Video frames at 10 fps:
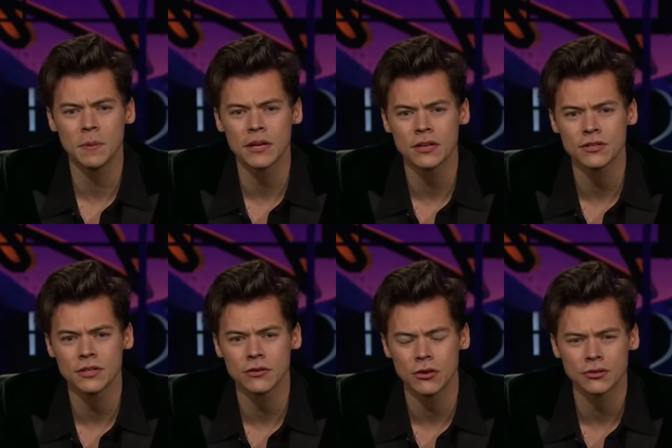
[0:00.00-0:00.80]
Because
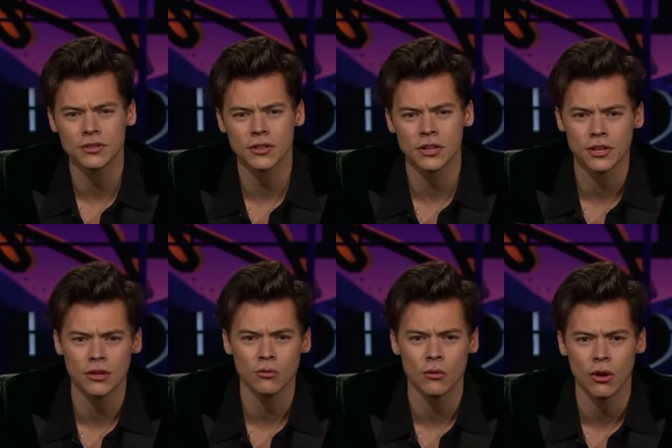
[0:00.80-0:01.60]
you're also the
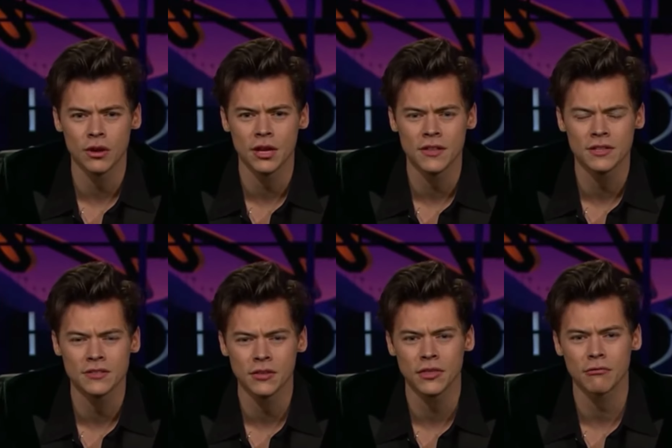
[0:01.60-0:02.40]
cute one, and there's
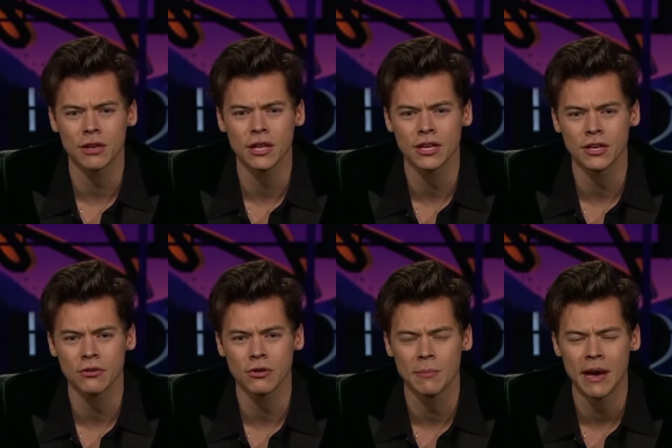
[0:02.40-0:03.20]
nothing really
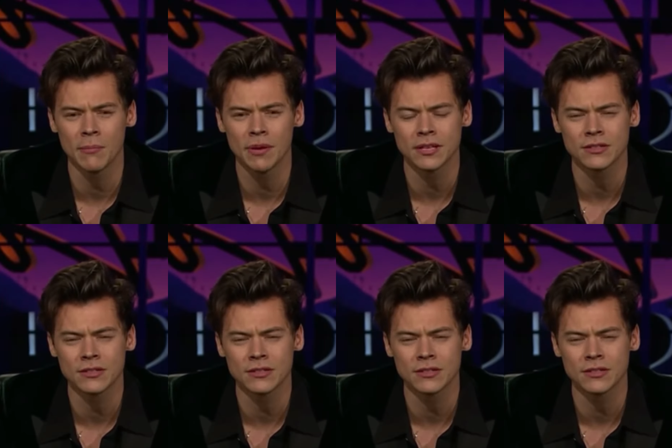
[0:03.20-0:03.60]
cute about being